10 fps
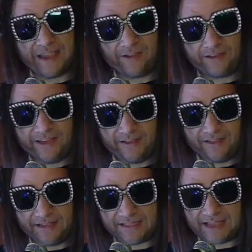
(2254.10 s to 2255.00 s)
kill on
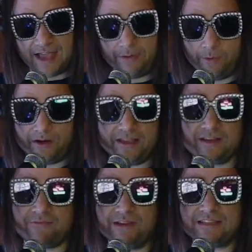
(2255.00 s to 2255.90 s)
this guy. We want to get a
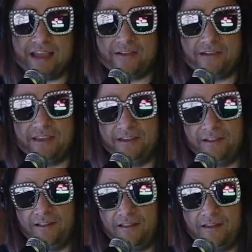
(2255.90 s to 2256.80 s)
3-cycle
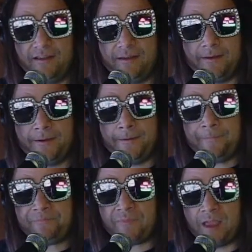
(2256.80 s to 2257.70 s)
kill
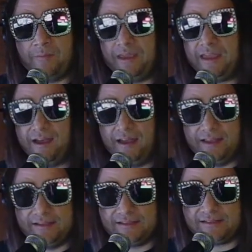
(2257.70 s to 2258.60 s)

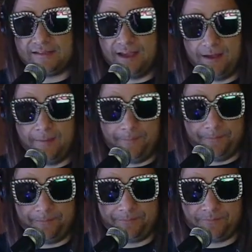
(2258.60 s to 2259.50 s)
because
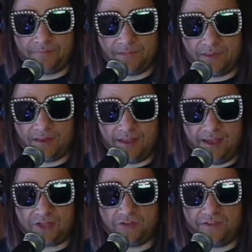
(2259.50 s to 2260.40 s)

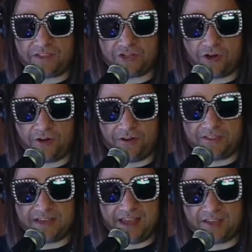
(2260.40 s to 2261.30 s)
each of his turns
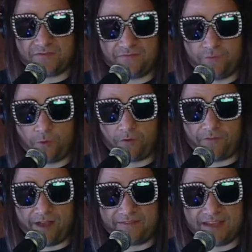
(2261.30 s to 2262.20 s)
takes 4 or
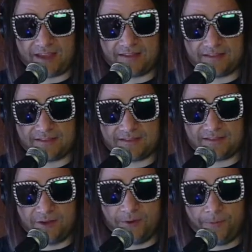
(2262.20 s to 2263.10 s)
5 seconds. So